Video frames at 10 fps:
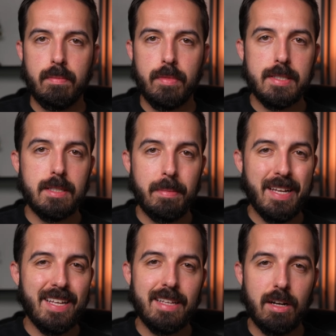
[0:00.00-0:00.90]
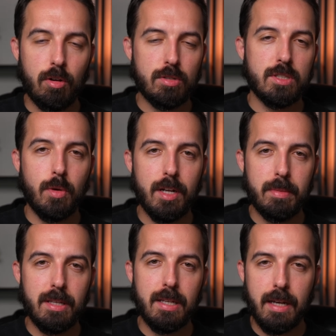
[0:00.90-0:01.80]
This immediately hurts the
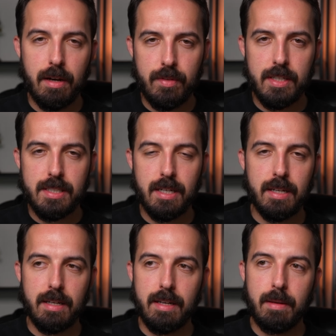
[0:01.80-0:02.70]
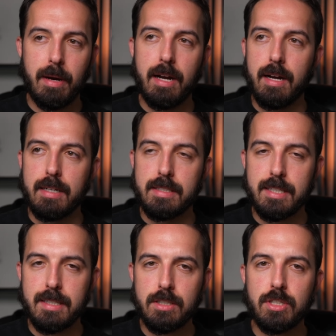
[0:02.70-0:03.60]
credibility of this study in my eyes. And
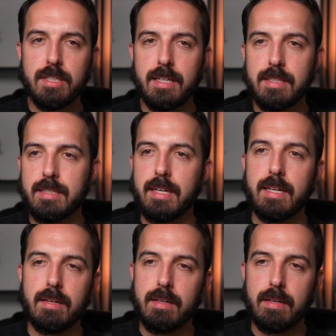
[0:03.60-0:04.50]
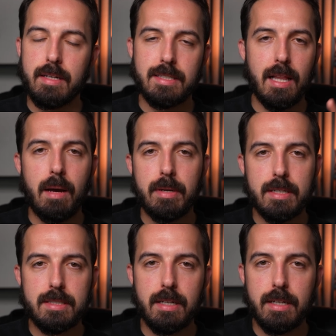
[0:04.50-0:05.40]
it's not just that it's an Islamic
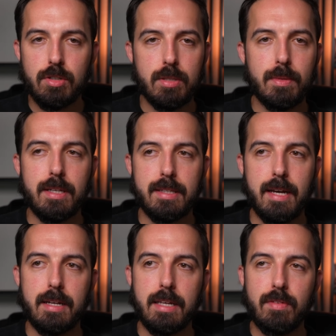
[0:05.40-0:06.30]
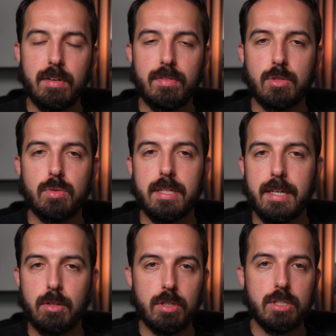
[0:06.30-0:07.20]
study or something like that. Even if this was a
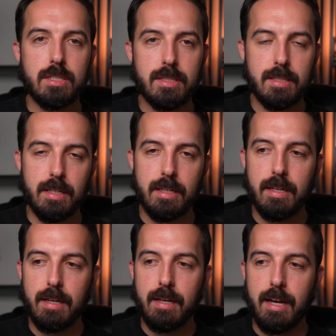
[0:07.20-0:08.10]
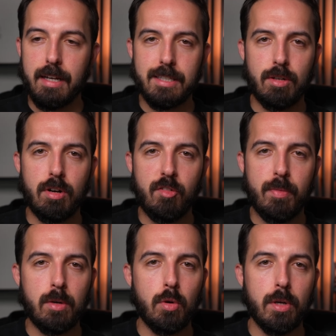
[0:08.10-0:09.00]
Christian study and they started off by
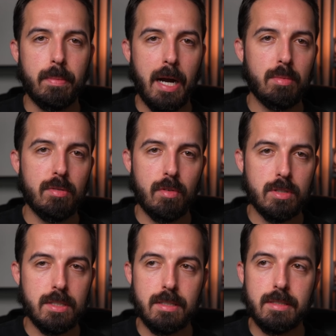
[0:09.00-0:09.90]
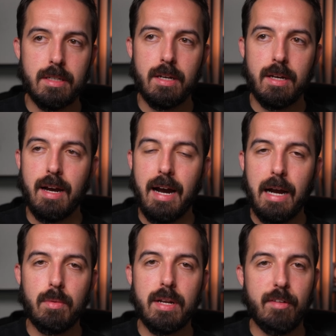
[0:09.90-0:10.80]
quoting Bible verses, I
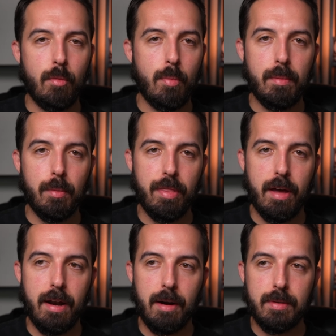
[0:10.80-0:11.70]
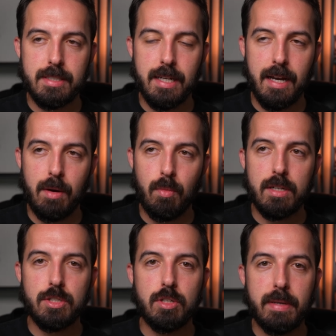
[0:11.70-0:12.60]
would have a problem with that. I would say, I
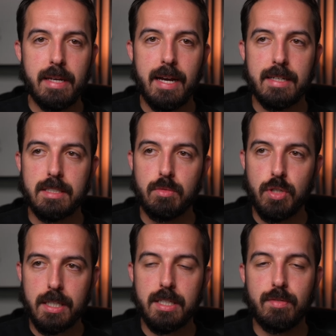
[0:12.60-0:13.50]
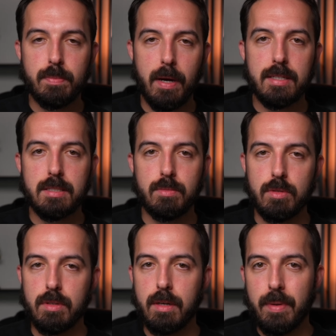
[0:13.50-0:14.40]
want you to be as objective as
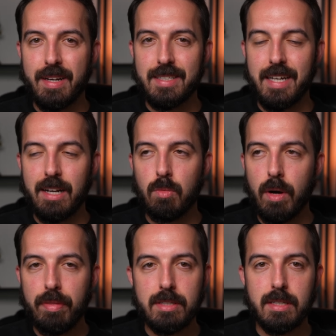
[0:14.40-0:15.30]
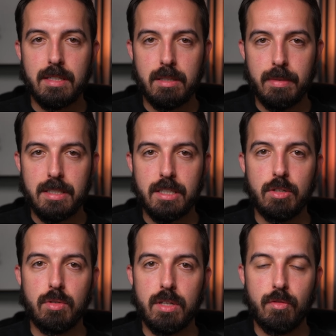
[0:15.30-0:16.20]
possible because I don't want the study to be
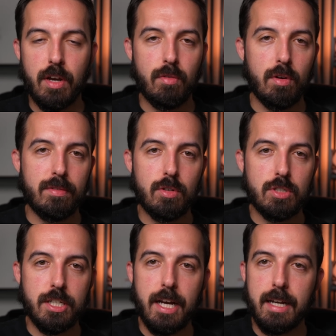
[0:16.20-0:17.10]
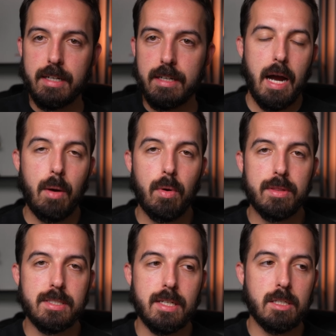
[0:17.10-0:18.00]
skewed in the favor of Christianity. I want
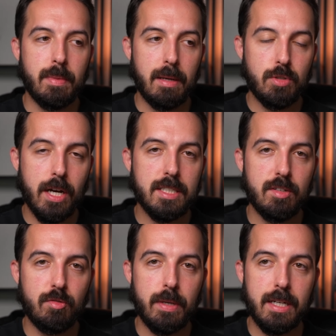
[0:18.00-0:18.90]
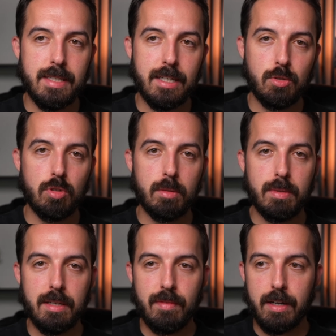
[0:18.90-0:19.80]
the study to be objective because I truly
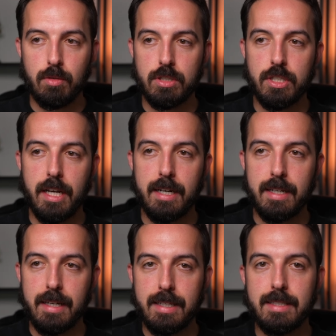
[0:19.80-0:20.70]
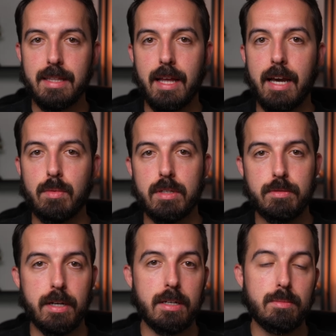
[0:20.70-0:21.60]
believe that Christianity is in line with
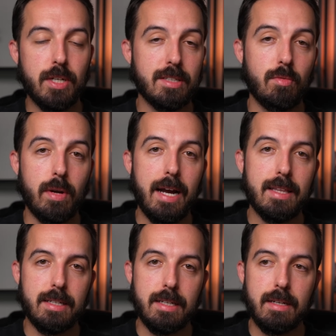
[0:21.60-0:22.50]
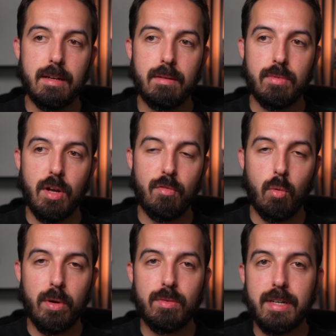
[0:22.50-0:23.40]
objective reality. Therefore,
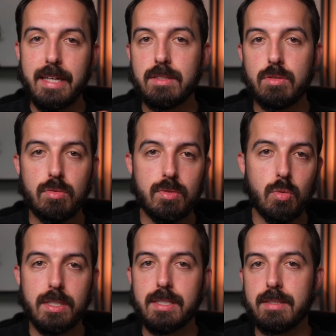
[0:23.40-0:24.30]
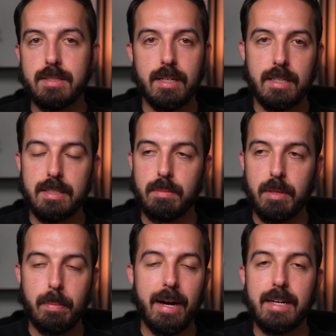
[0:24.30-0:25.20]
we don't need to twist studies and
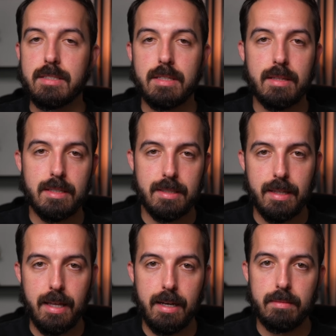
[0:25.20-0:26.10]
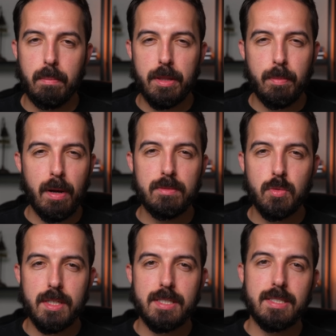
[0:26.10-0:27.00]
be biased and things like that. But the problems
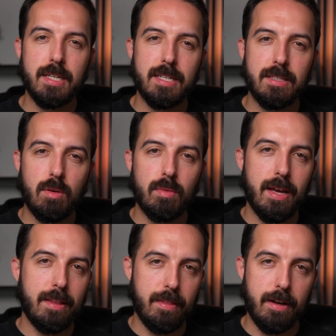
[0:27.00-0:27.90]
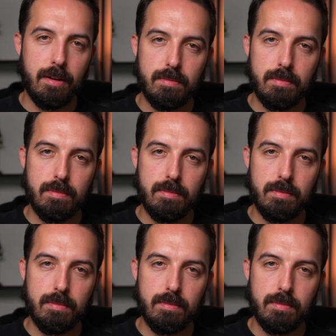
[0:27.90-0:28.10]
with this study don't end there.